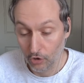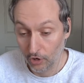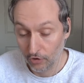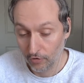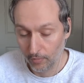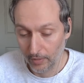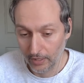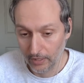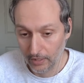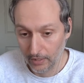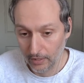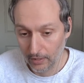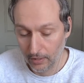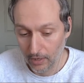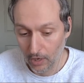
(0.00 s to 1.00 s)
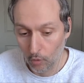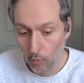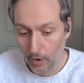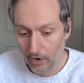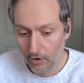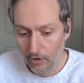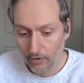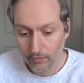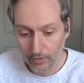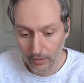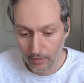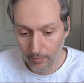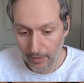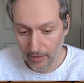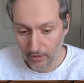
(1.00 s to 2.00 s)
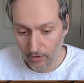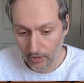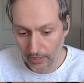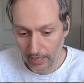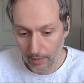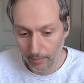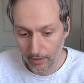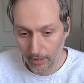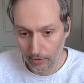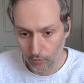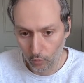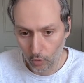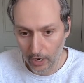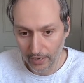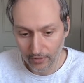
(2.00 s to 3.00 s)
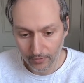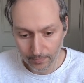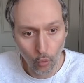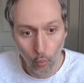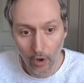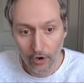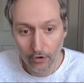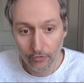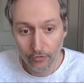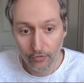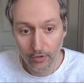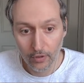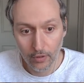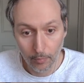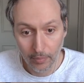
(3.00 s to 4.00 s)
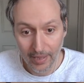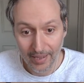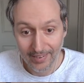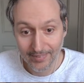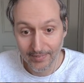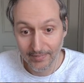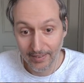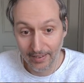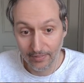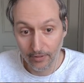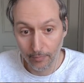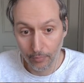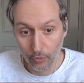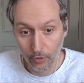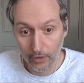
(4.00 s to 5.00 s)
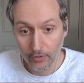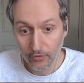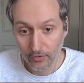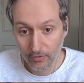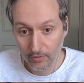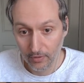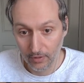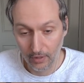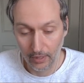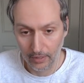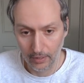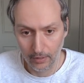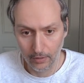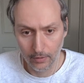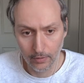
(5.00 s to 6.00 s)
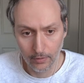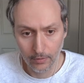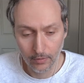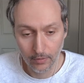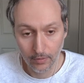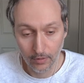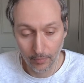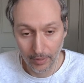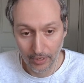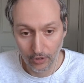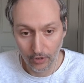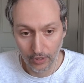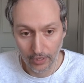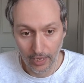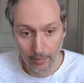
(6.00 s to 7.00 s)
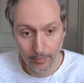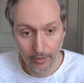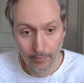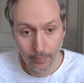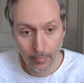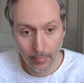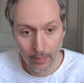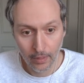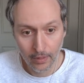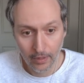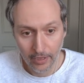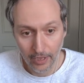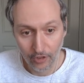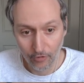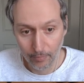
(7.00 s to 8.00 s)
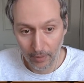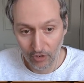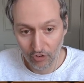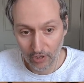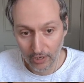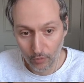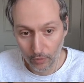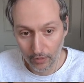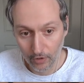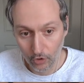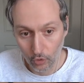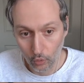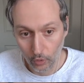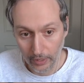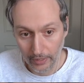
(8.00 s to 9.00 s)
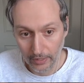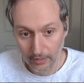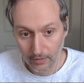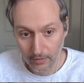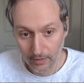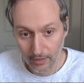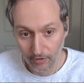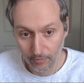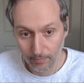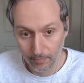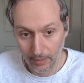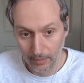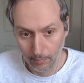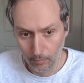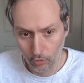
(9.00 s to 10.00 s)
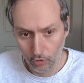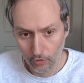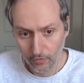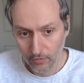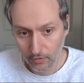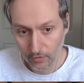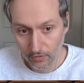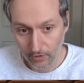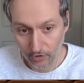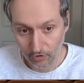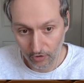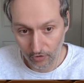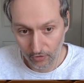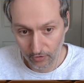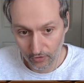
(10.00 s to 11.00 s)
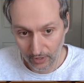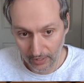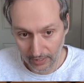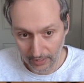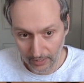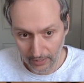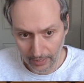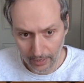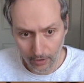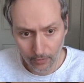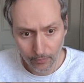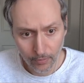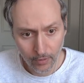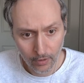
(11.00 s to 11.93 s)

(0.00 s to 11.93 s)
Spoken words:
need to be aware of in the Benko Gambit as white. One of black's tender points in the Benko Gambit, especially when the queen has been moved, such as here now,